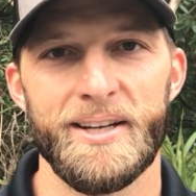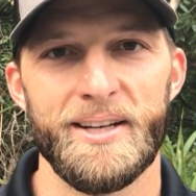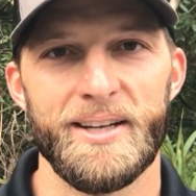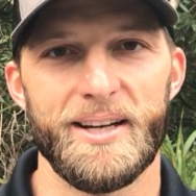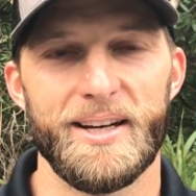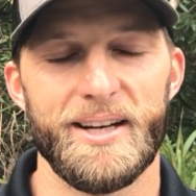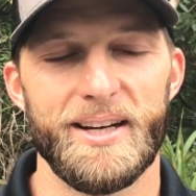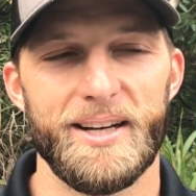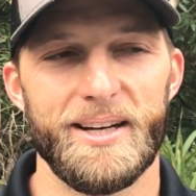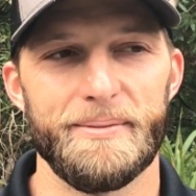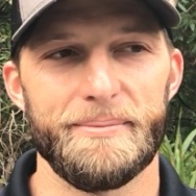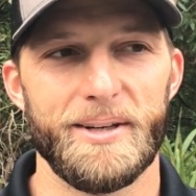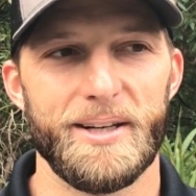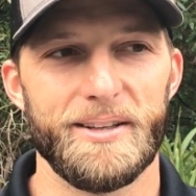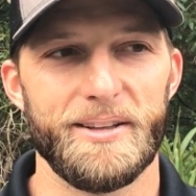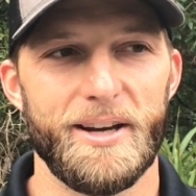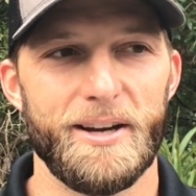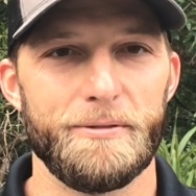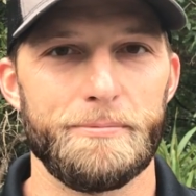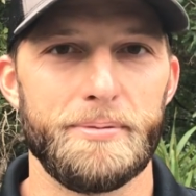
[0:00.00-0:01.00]

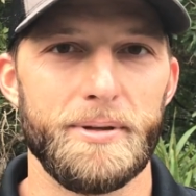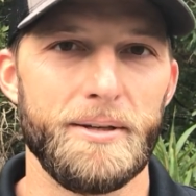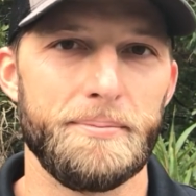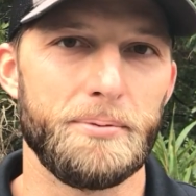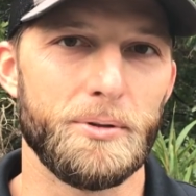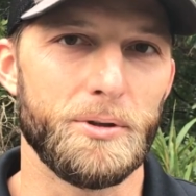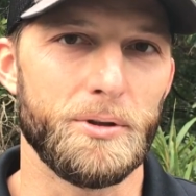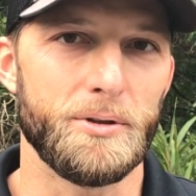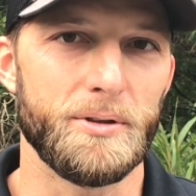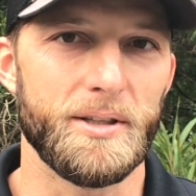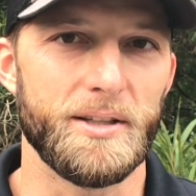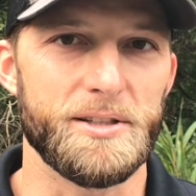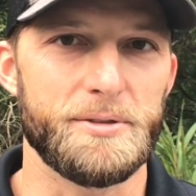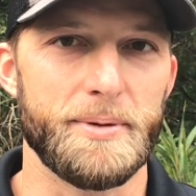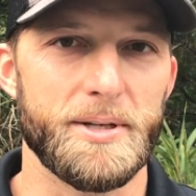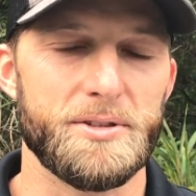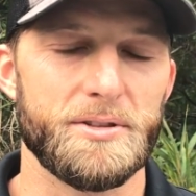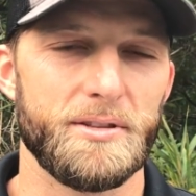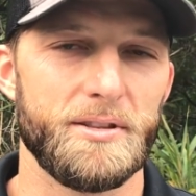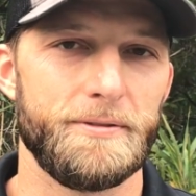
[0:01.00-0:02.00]
a lot of people,
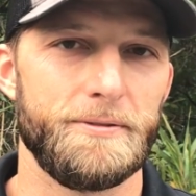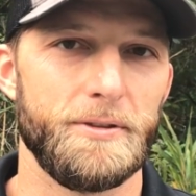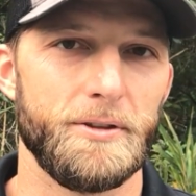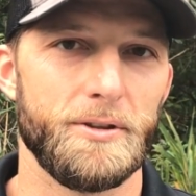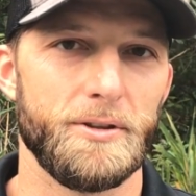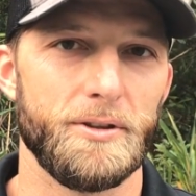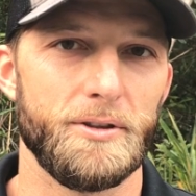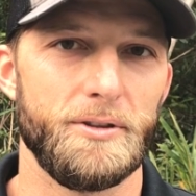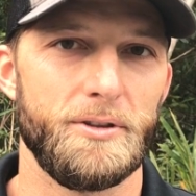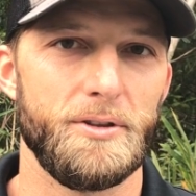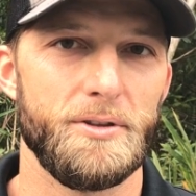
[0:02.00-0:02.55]
especially if you're